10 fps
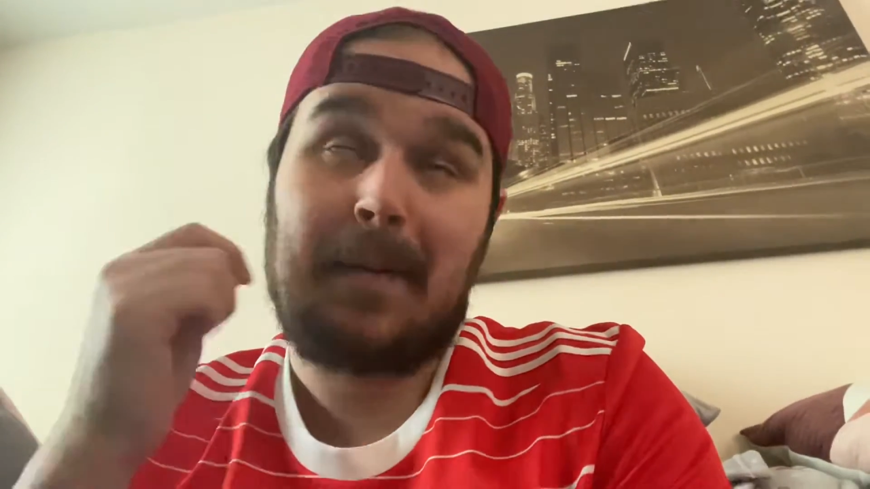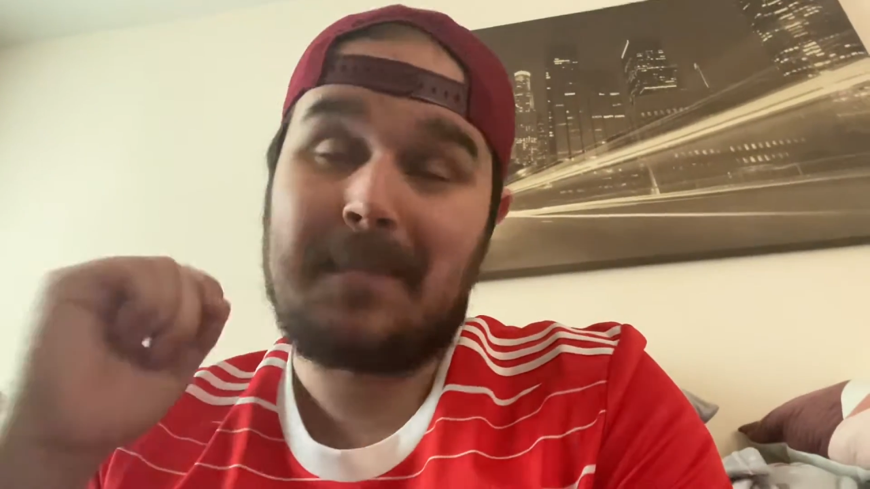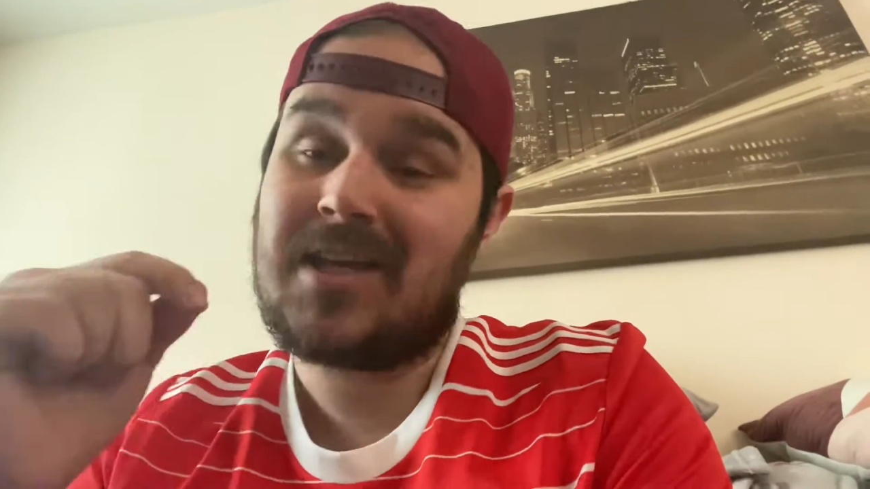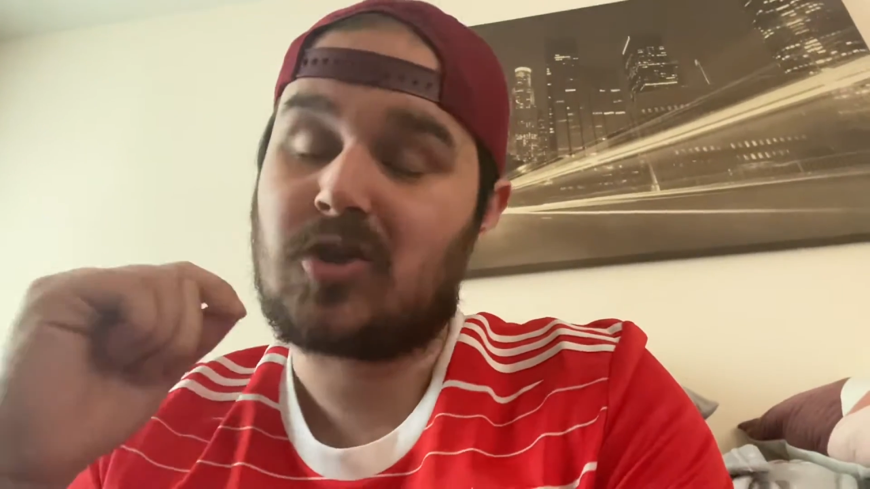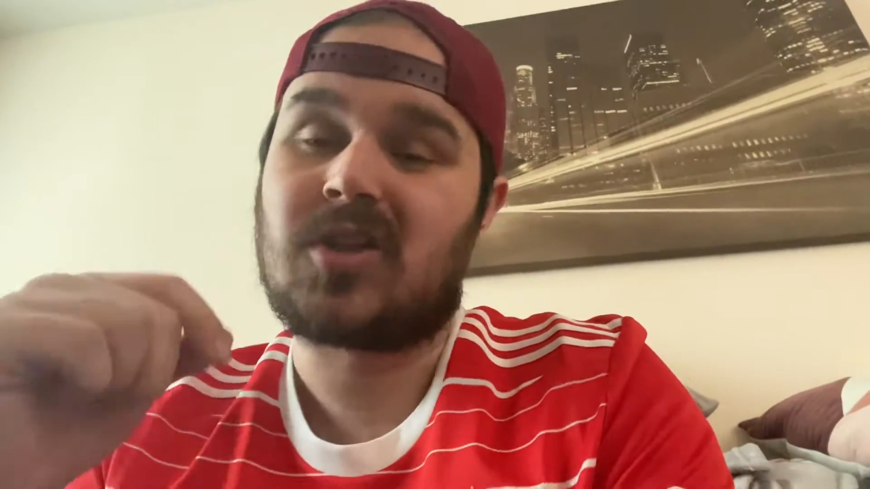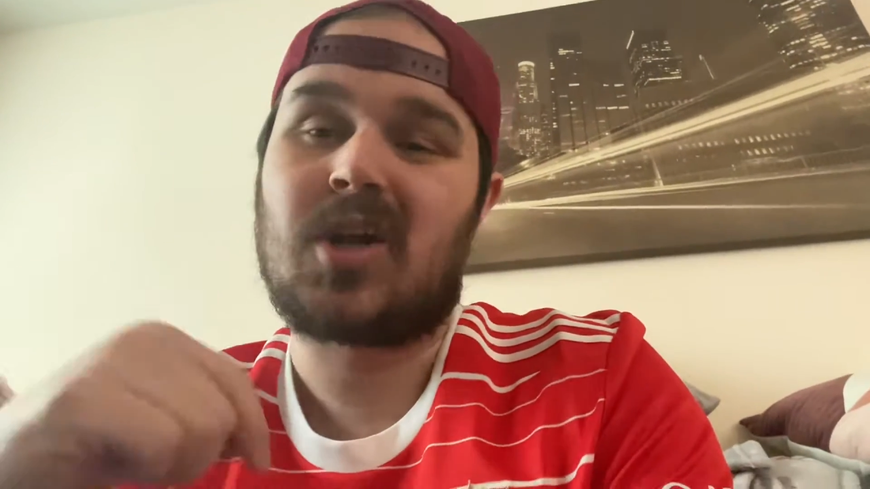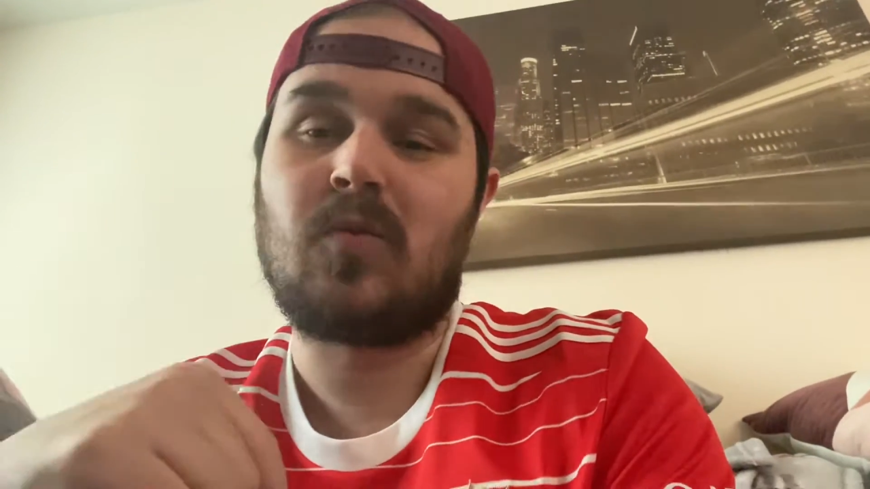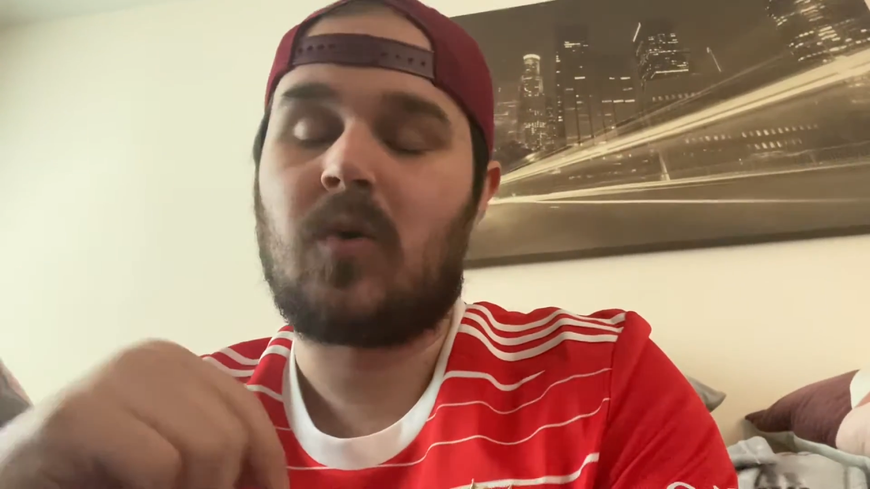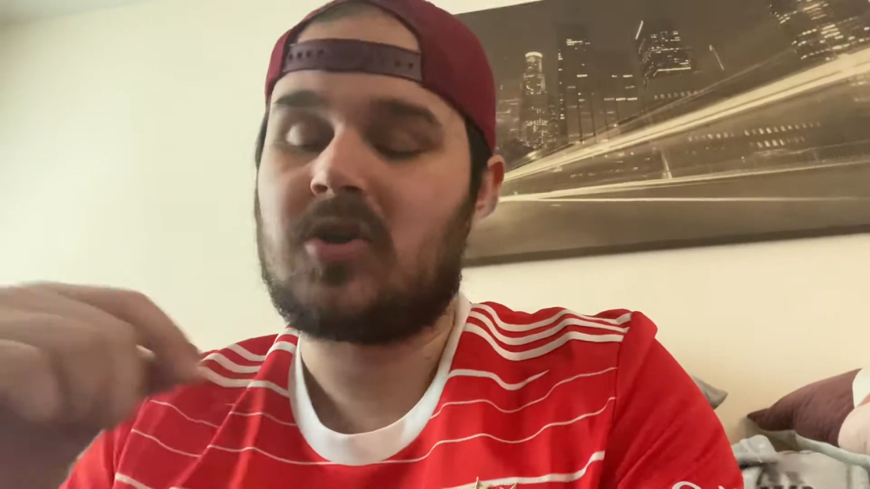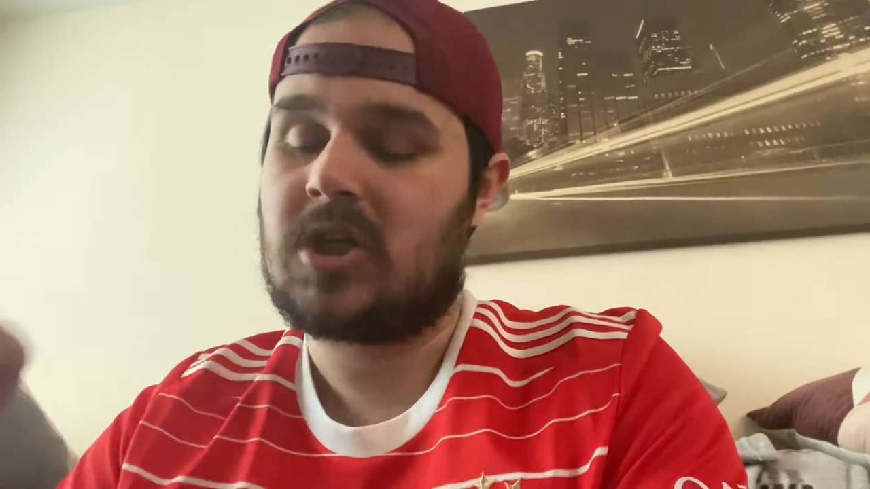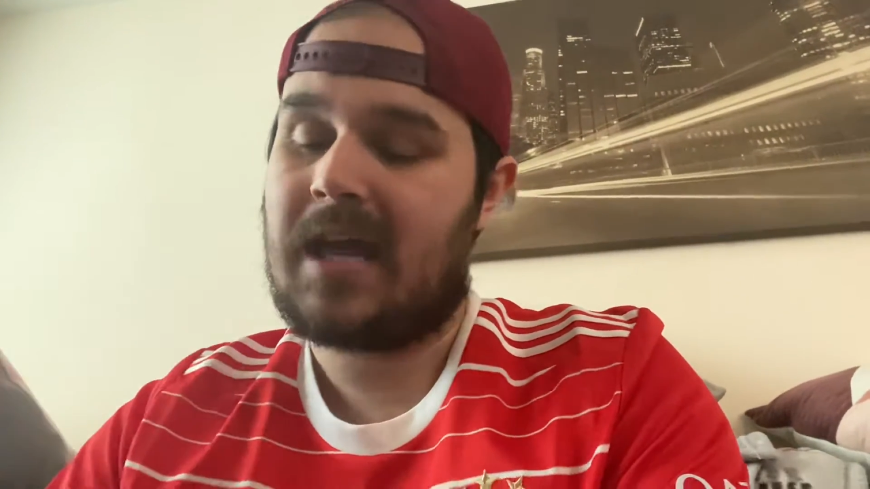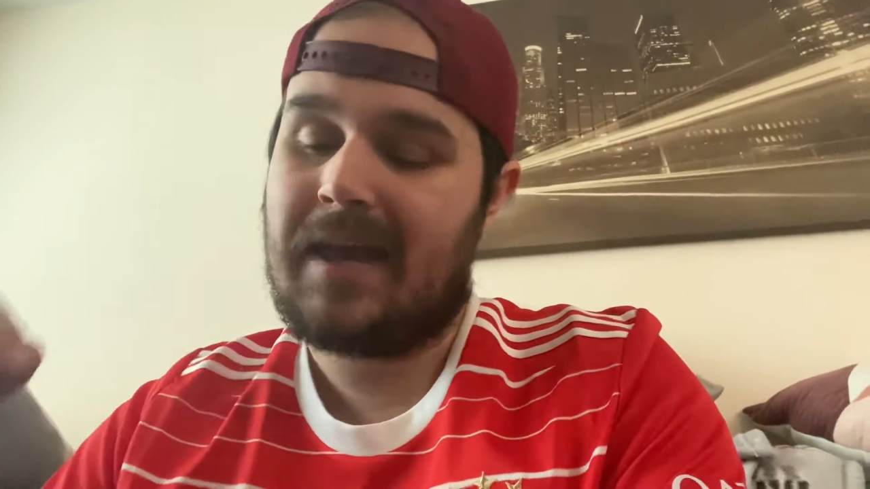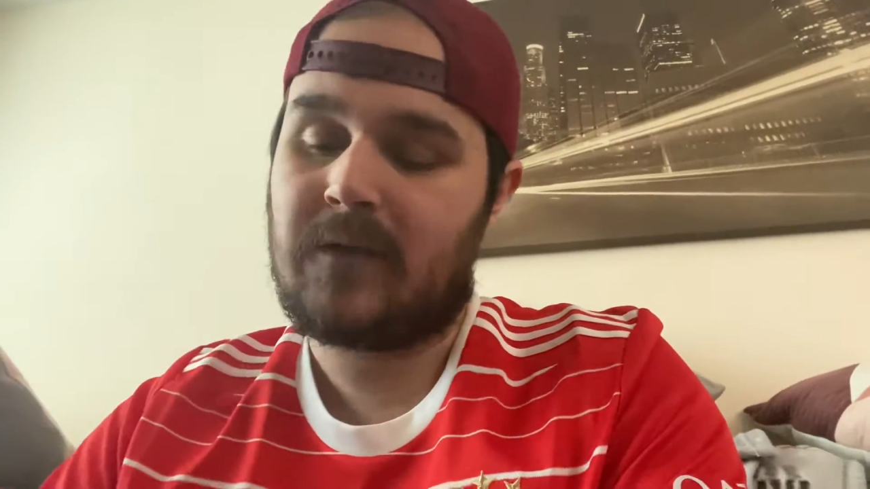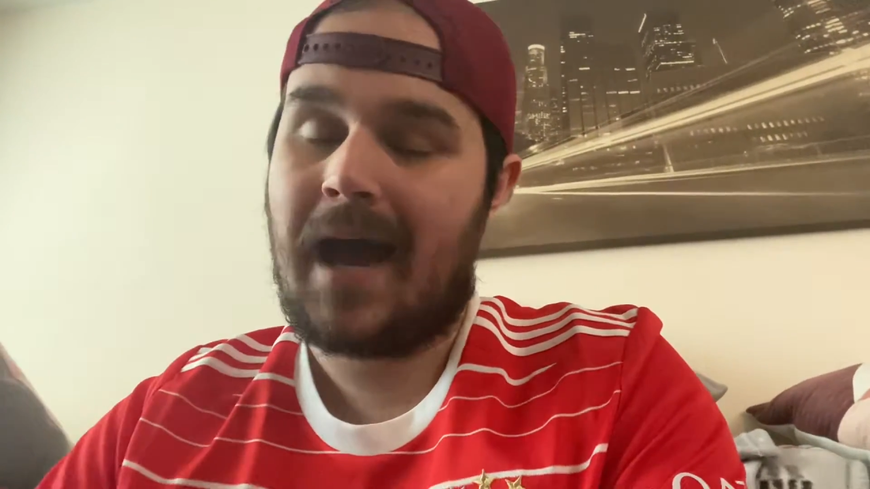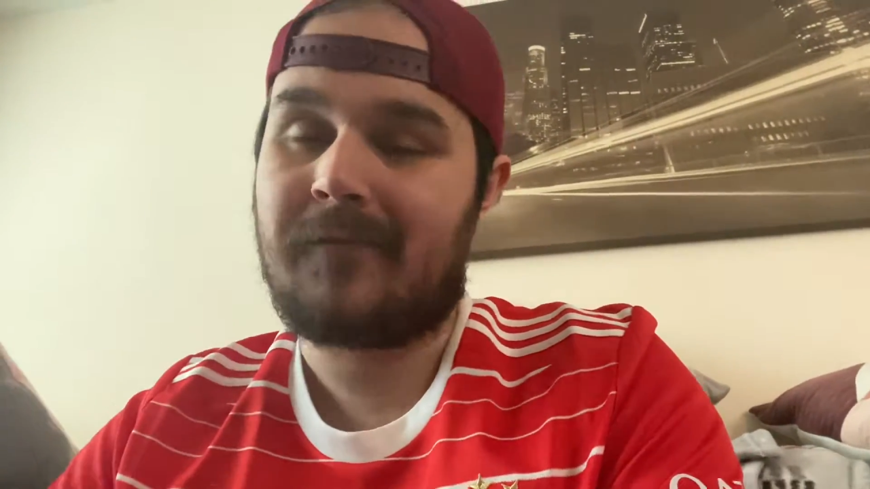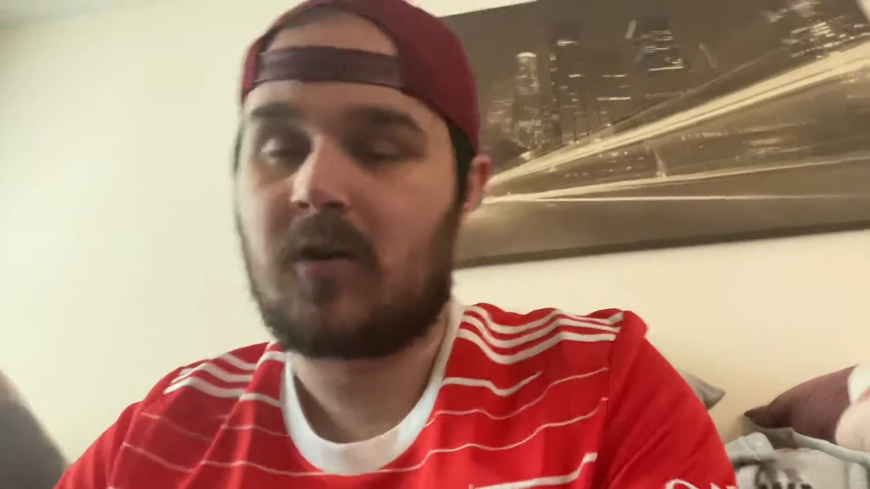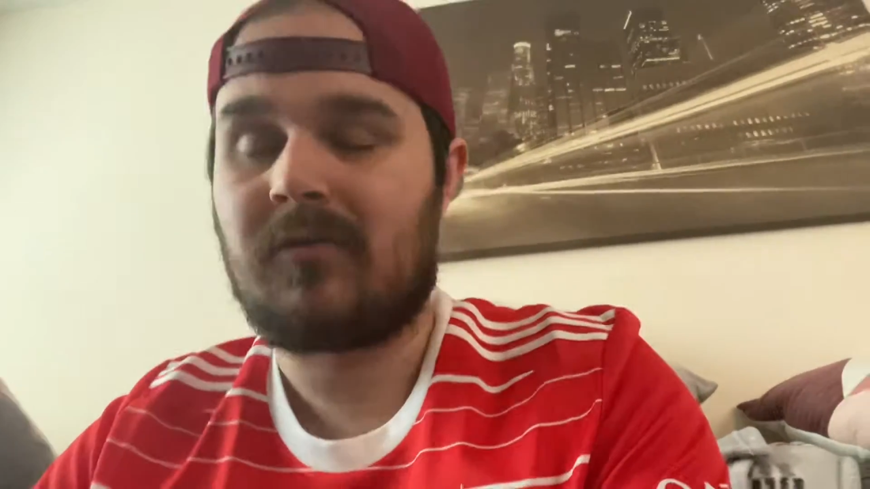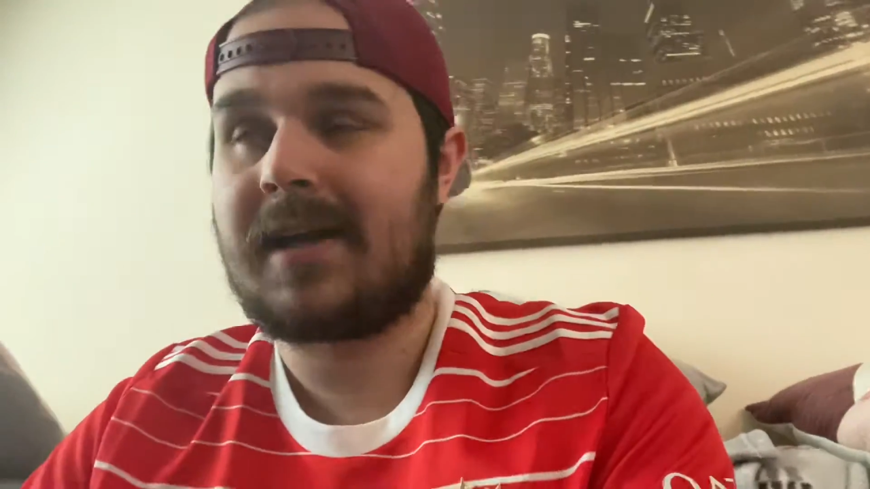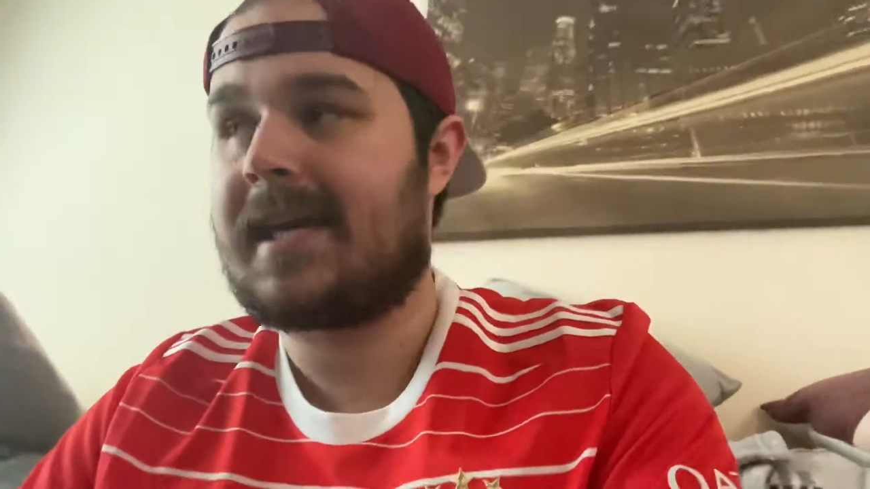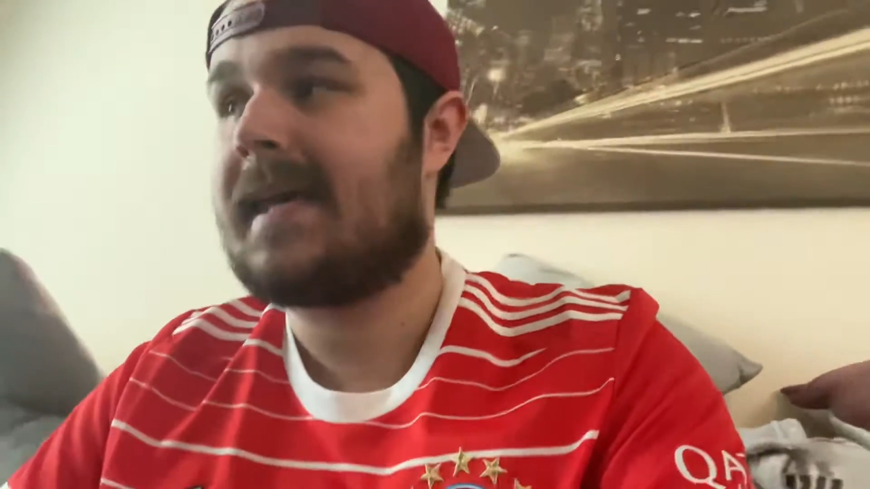Make sure to go watch it if you haven't
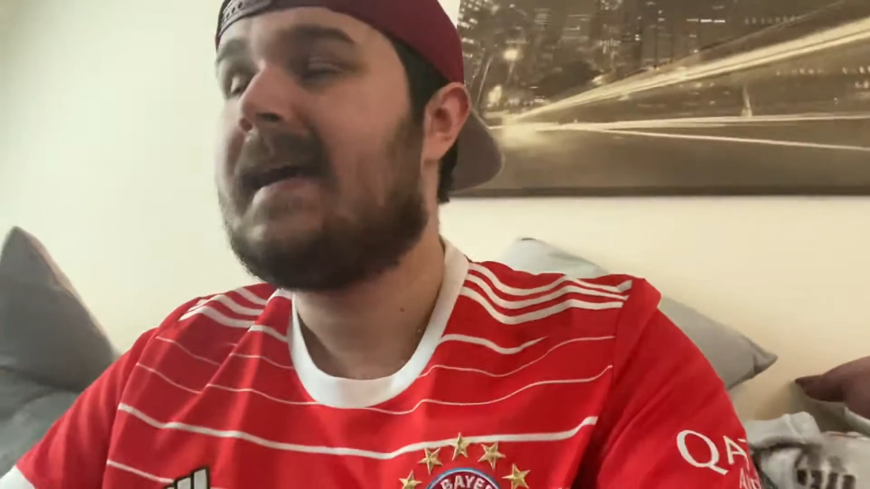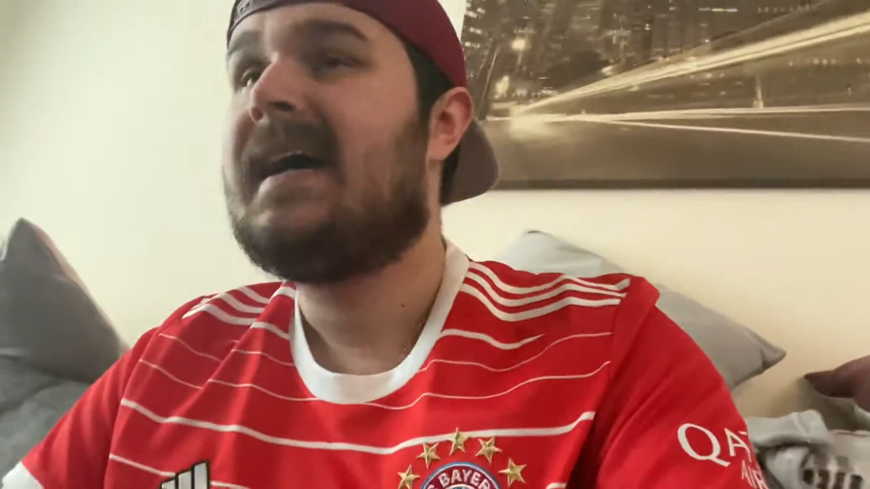already.